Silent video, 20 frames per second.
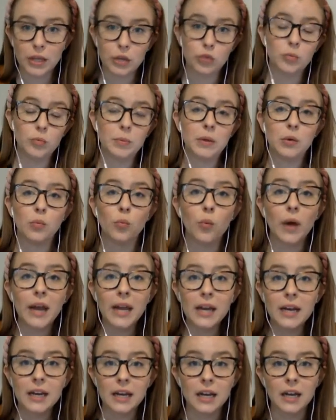You'd be
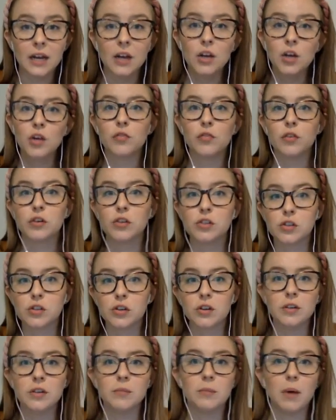waiting for
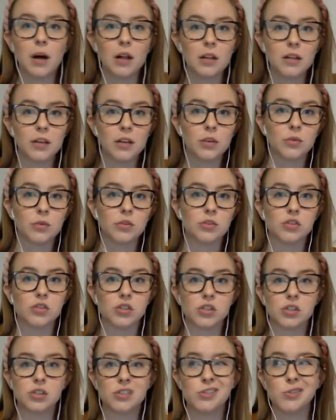certain molecules
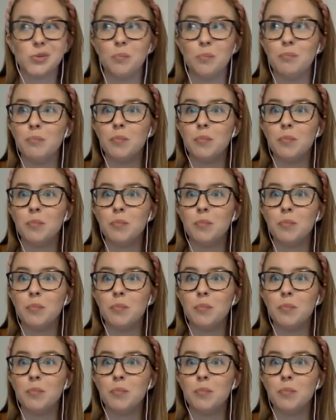just to